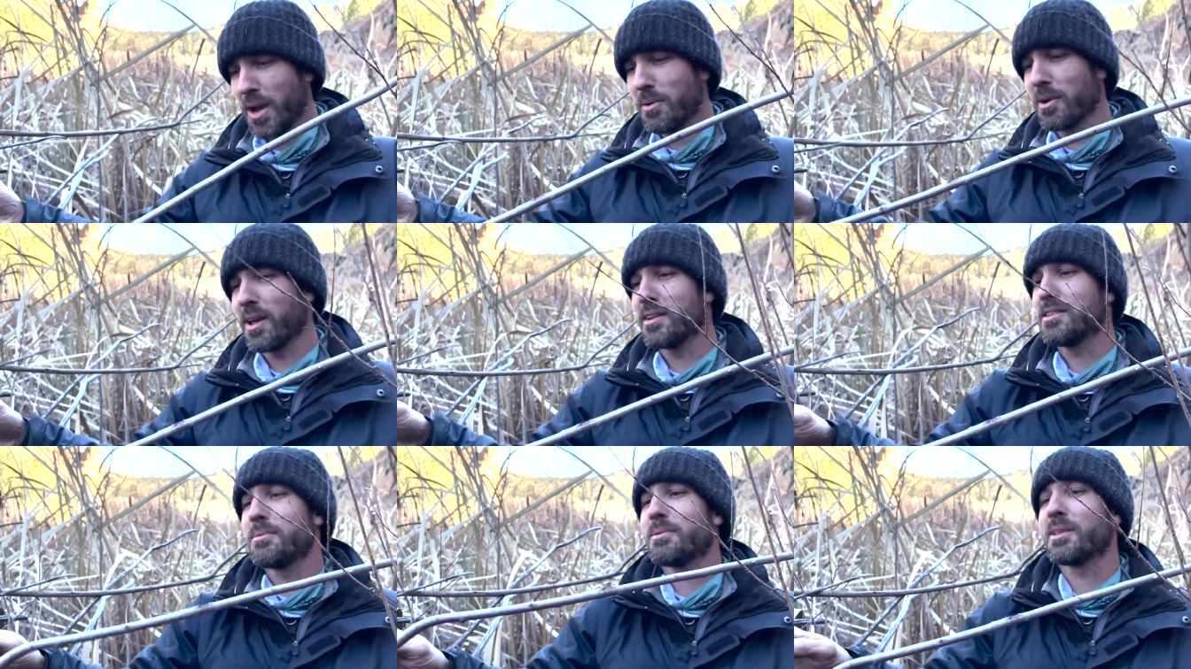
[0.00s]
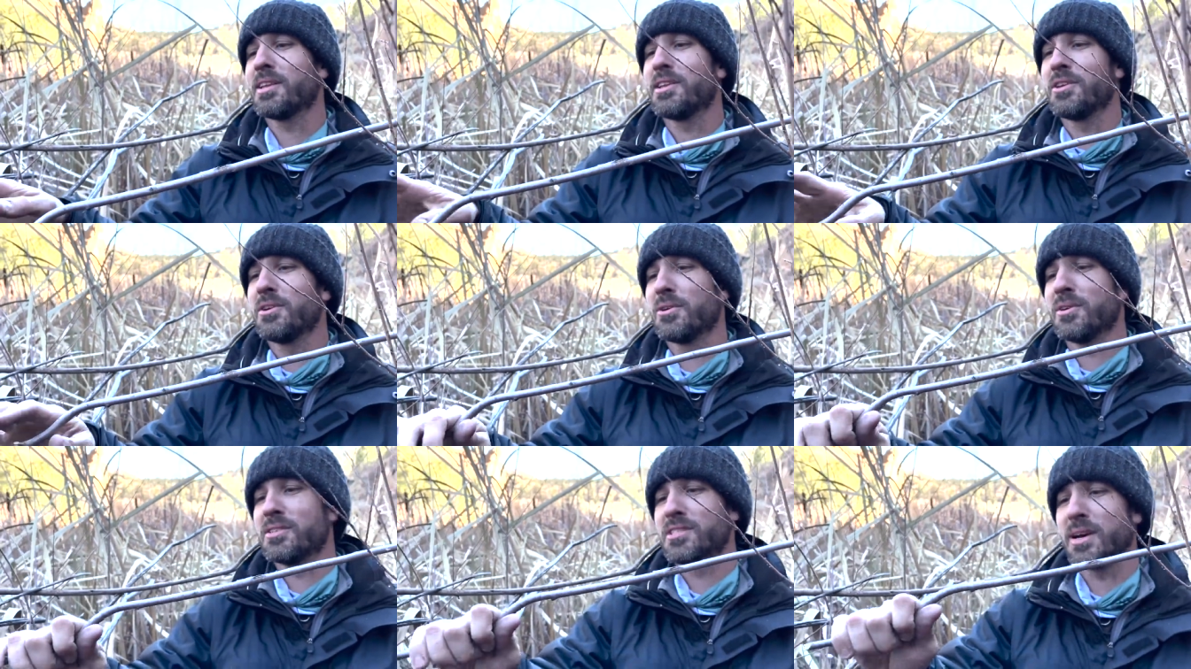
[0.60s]
what I typically
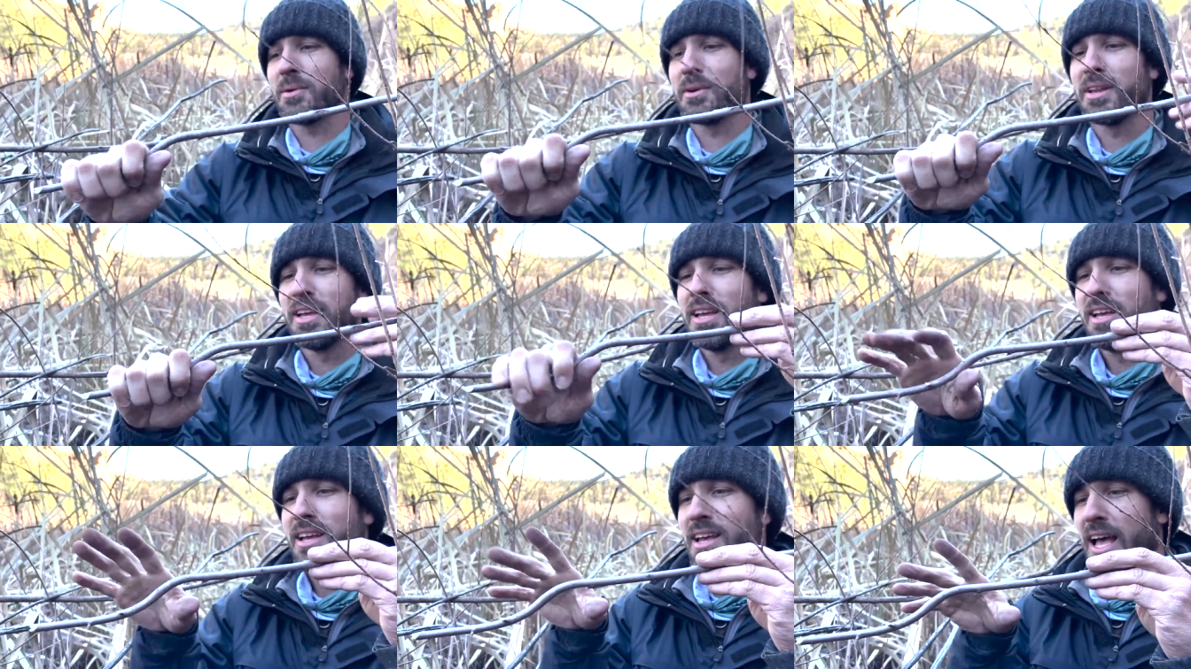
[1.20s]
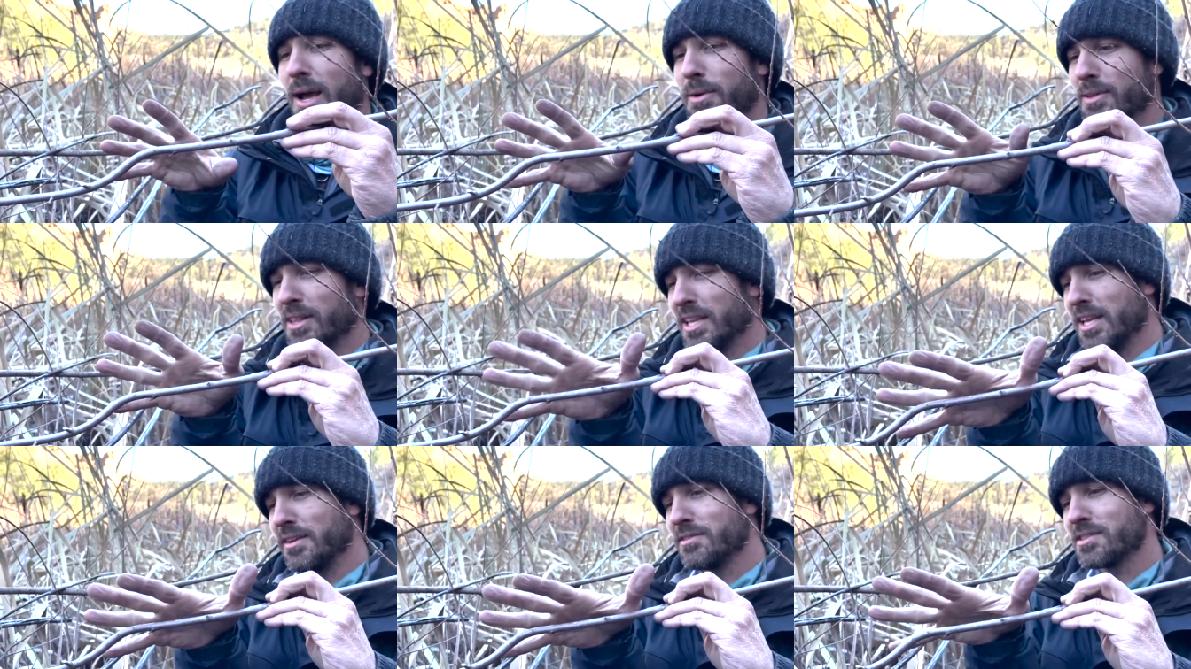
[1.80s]
do is I would I would
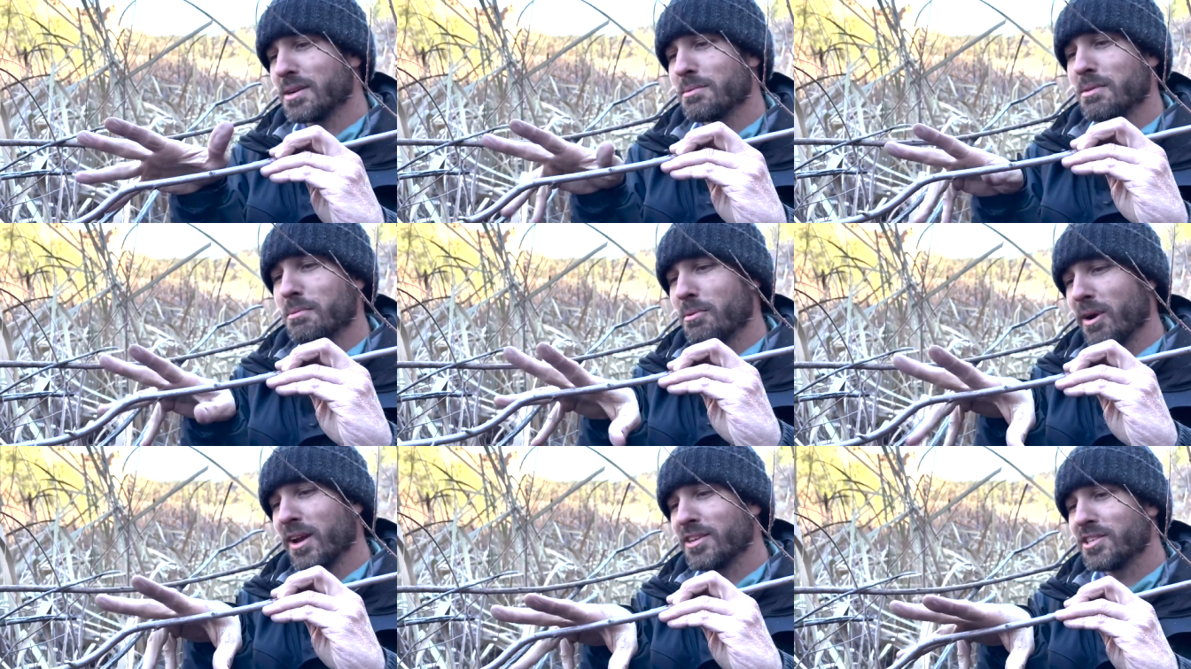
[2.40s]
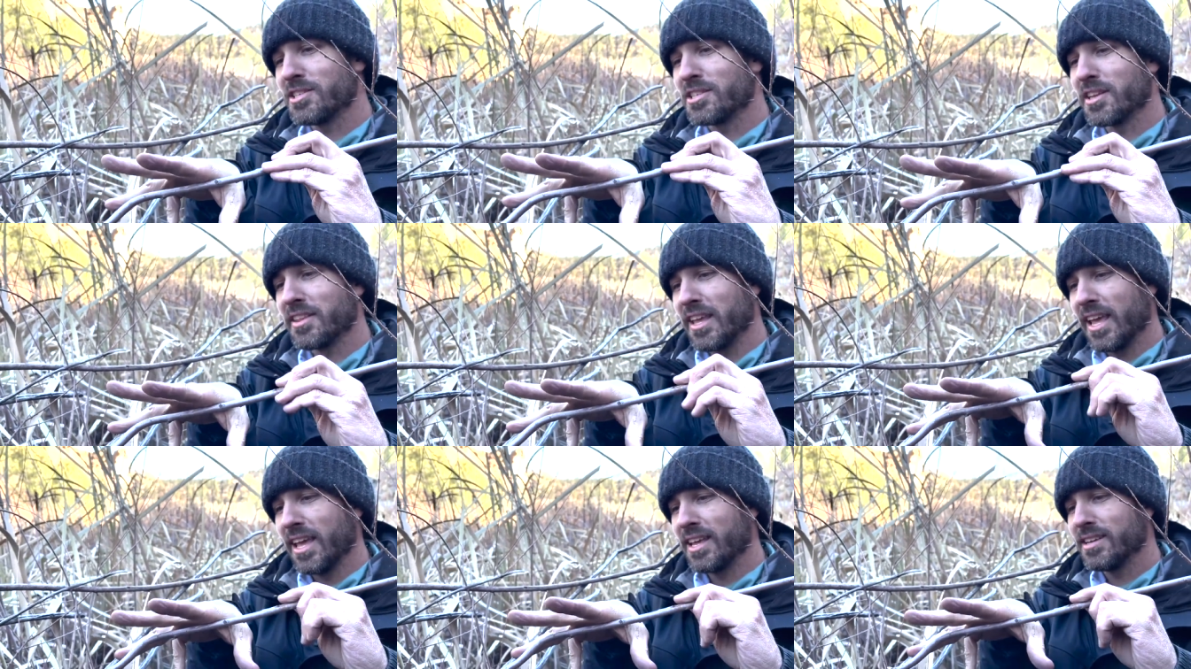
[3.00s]
leave some of the branches on
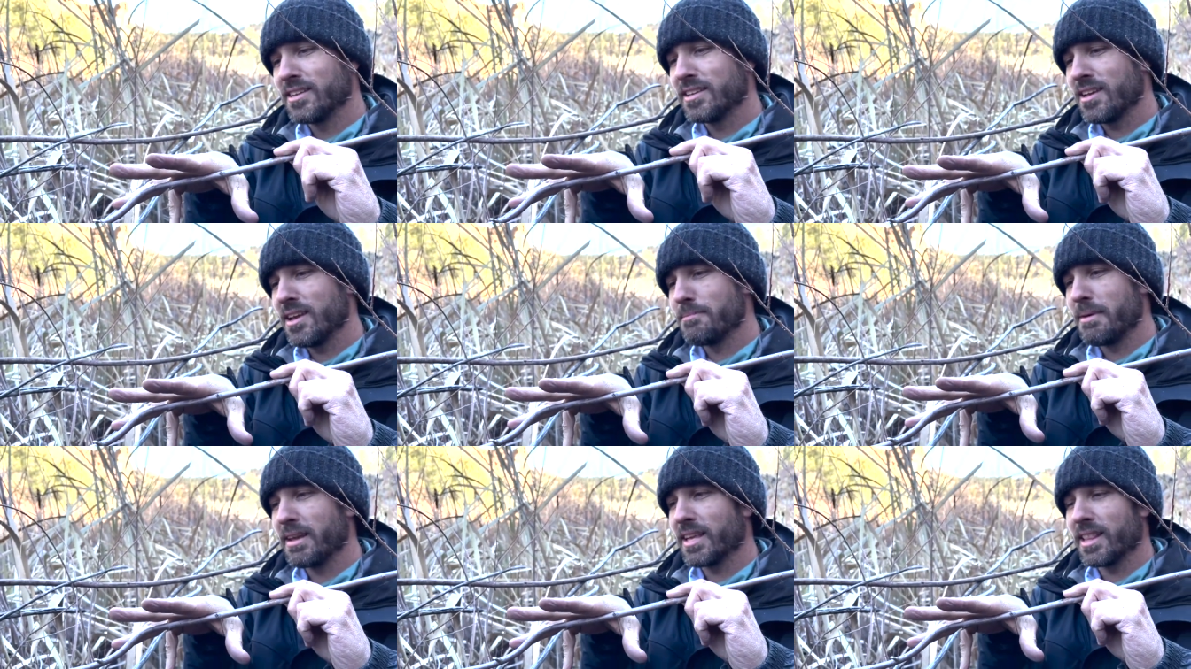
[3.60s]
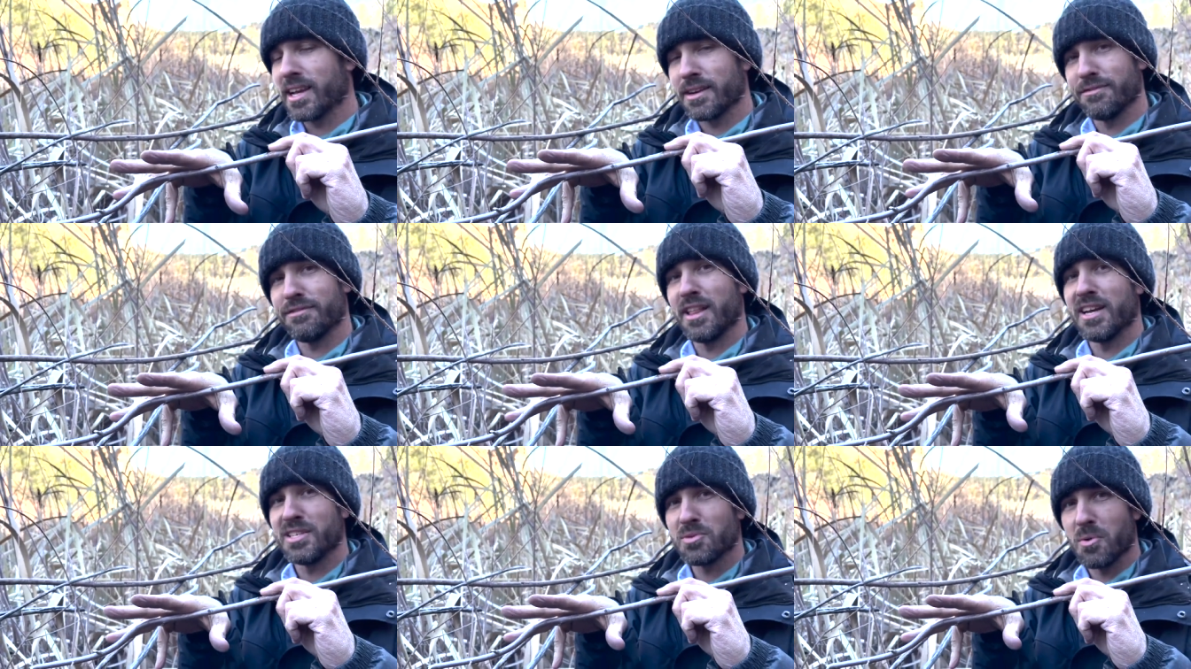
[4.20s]
the end and make it like a
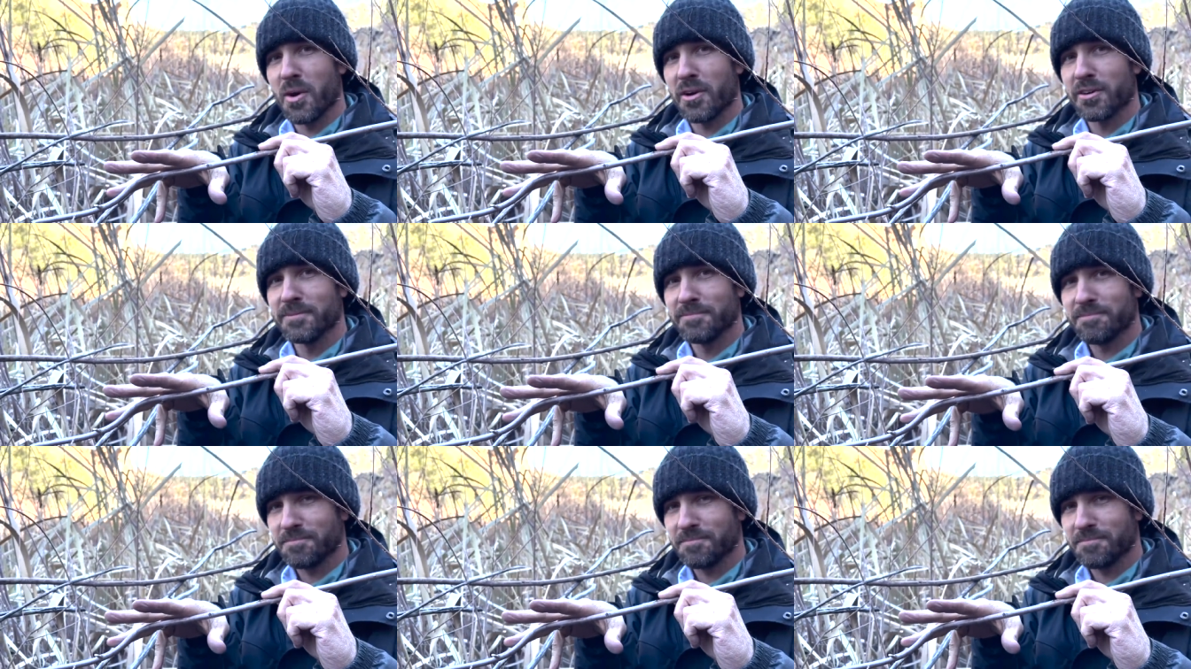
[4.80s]
fly swatter.